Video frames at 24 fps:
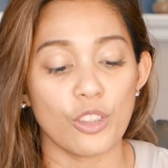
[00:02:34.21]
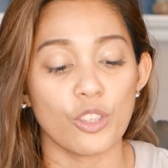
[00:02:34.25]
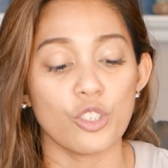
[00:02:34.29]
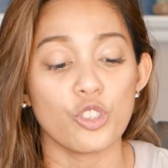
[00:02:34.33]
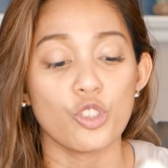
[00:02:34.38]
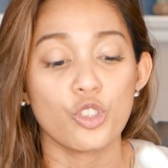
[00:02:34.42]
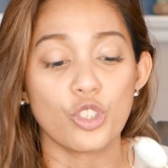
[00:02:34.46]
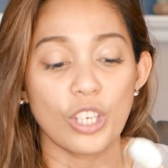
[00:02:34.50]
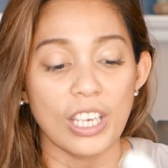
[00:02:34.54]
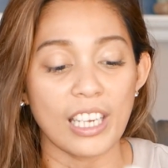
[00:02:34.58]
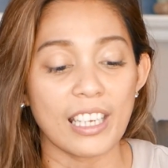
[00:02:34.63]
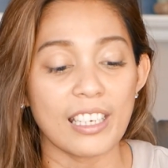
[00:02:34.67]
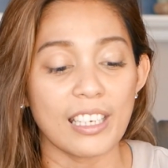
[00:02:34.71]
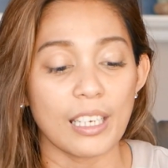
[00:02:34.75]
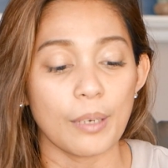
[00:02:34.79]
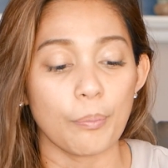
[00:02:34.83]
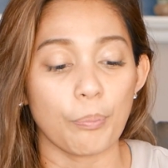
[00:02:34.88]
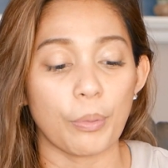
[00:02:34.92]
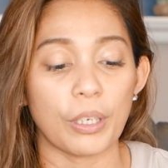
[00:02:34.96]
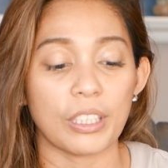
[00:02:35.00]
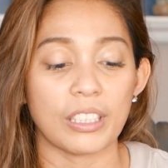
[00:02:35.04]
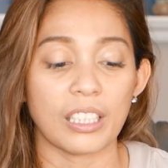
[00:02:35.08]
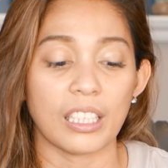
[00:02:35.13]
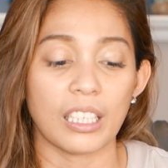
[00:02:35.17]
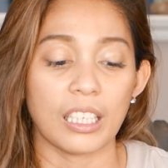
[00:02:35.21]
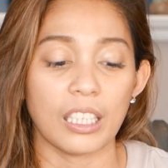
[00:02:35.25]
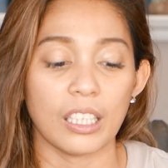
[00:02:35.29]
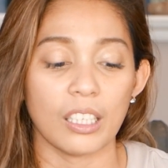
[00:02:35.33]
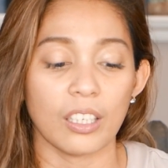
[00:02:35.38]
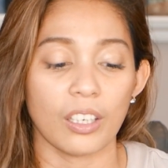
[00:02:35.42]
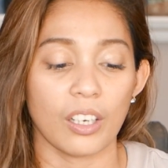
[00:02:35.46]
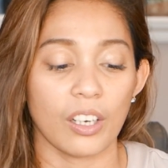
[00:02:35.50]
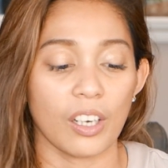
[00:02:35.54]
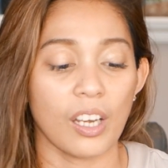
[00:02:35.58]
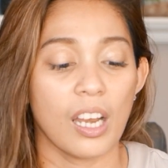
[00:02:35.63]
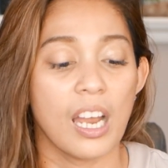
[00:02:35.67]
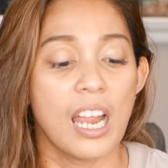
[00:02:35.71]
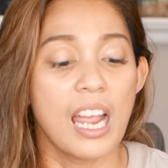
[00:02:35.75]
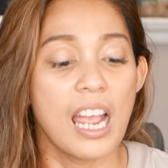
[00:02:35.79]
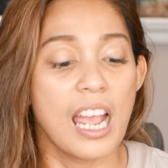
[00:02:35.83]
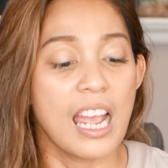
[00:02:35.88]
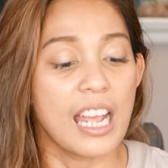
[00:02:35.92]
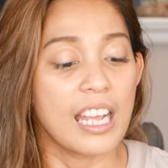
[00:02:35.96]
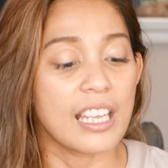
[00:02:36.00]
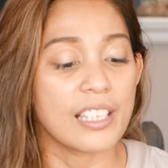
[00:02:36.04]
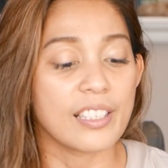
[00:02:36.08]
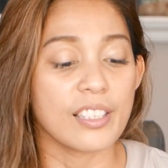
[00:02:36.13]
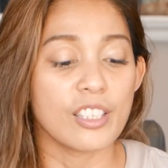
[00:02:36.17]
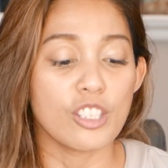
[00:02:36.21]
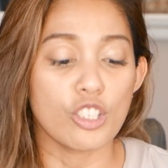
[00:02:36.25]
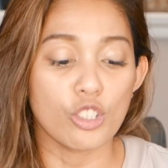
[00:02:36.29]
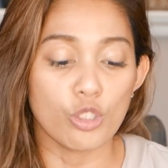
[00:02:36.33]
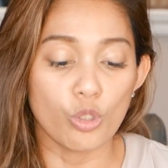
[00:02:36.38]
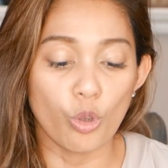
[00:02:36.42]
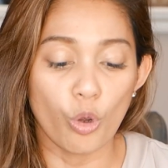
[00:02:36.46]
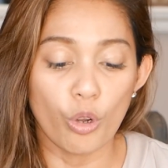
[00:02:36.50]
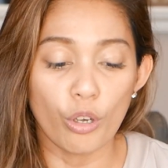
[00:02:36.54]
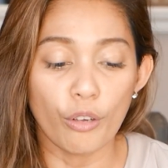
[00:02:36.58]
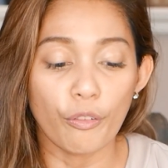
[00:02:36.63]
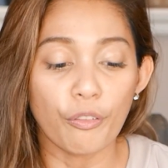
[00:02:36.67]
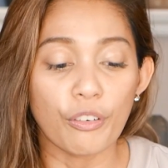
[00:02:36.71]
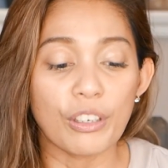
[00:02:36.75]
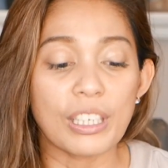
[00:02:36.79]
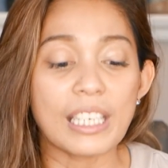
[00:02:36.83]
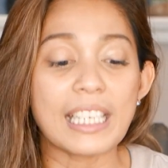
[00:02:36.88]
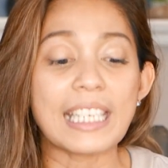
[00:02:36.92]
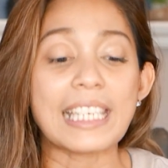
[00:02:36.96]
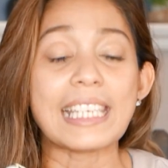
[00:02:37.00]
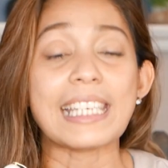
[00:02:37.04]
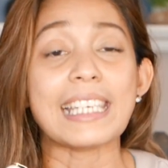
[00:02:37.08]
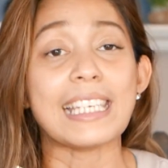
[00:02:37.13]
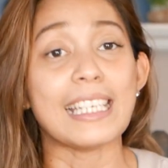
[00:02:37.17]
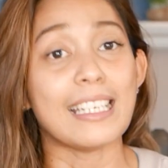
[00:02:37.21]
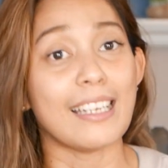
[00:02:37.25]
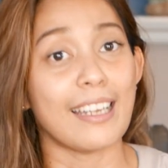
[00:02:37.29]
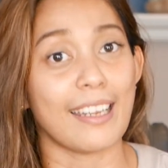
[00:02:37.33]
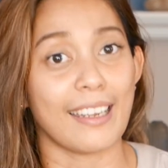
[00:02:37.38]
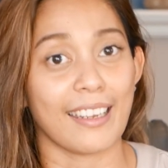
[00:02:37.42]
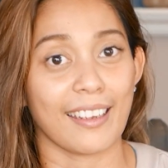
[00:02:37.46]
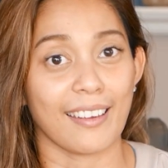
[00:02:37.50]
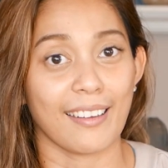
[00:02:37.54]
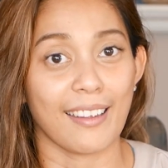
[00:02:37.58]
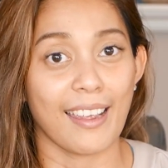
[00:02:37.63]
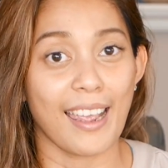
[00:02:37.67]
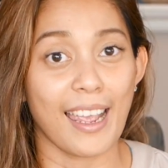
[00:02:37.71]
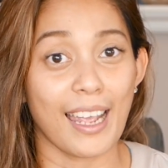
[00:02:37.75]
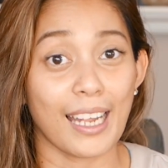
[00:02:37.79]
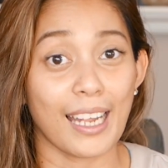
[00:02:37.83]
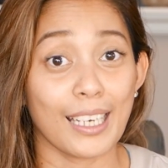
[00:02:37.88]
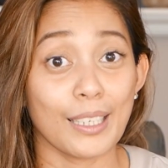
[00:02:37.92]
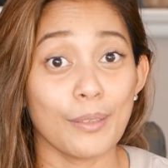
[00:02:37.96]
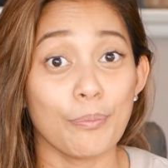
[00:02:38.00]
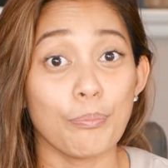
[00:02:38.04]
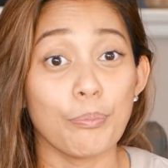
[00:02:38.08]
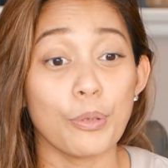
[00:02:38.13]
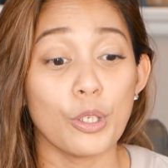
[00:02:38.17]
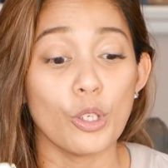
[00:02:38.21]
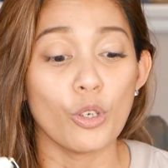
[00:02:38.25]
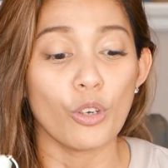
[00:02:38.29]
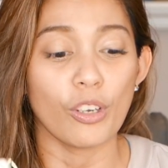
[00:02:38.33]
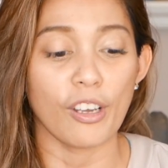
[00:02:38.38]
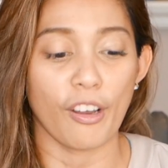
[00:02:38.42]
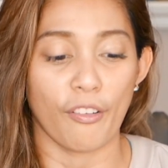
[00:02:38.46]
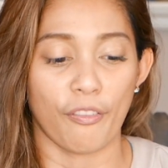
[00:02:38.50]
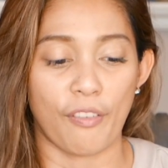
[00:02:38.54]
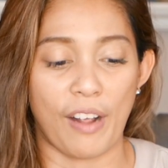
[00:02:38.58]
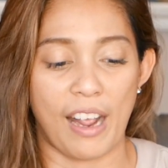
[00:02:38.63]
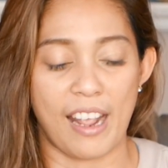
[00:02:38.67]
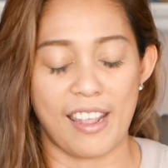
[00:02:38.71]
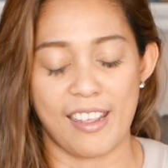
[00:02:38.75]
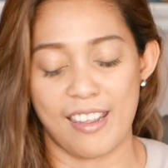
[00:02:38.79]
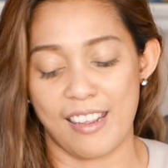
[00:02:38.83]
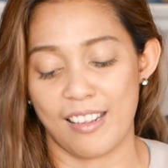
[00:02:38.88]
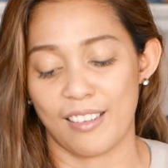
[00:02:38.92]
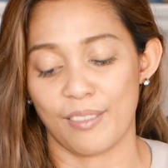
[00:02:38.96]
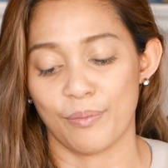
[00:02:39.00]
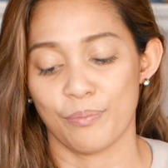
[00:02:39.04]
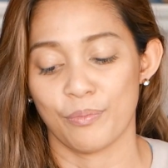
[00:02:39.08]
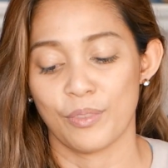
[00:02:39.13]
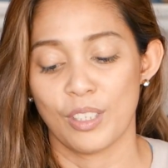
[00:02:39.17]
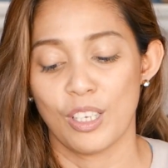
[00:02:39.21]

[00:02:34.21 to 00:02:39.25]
The jade in particular is a stone for healing and purifying.